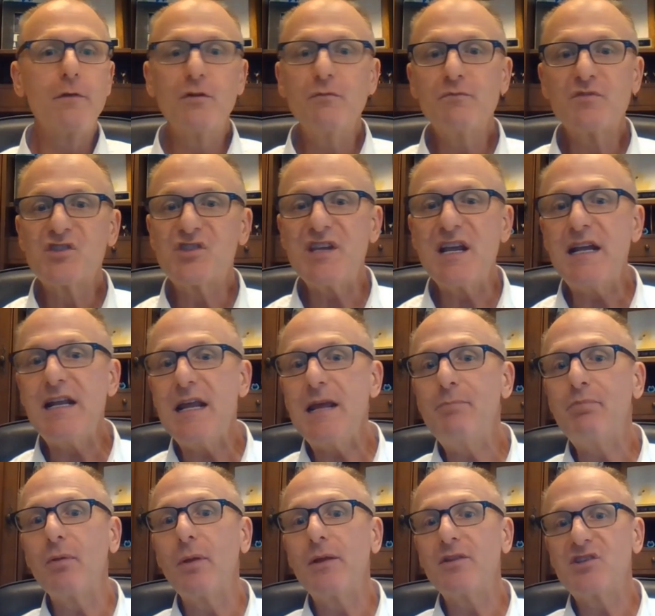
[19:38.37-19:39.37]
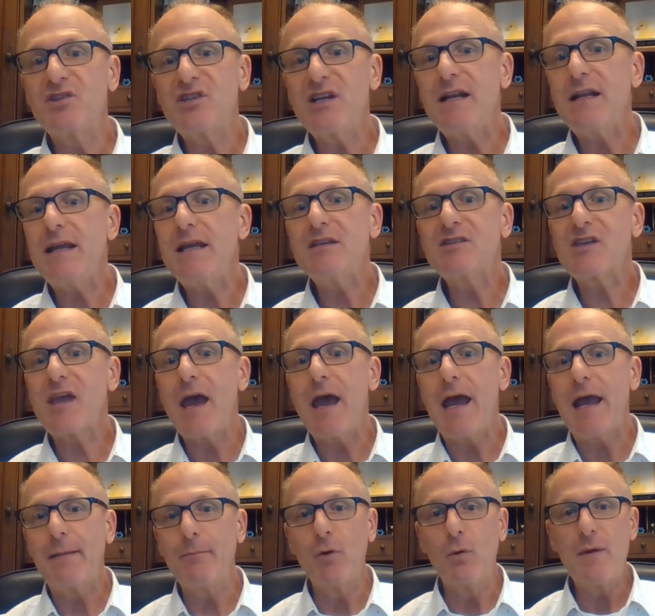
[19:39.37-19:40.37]
CDs
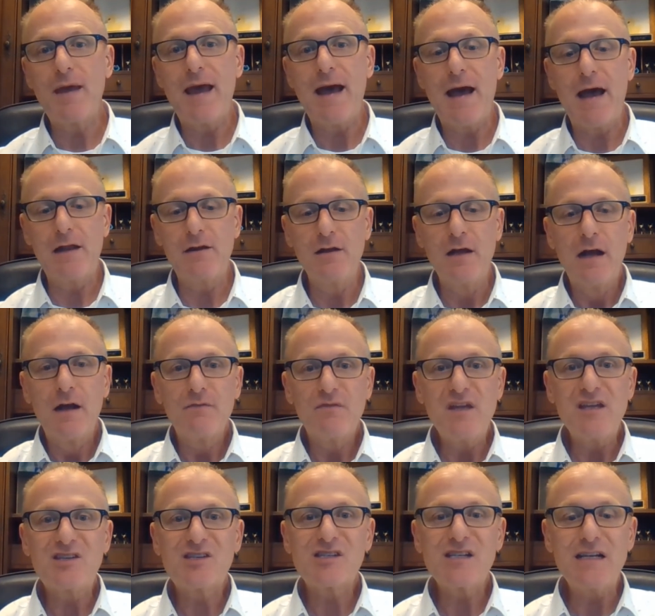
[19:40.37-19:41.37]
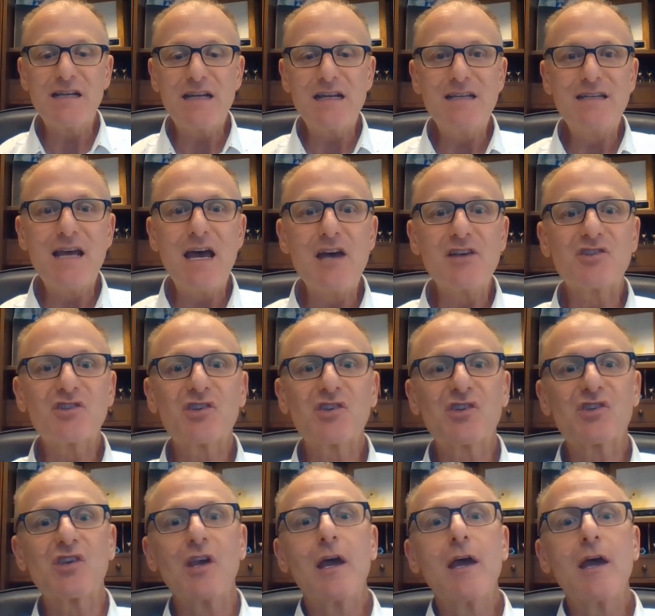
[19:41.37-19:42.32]
came, and we had these CD discs.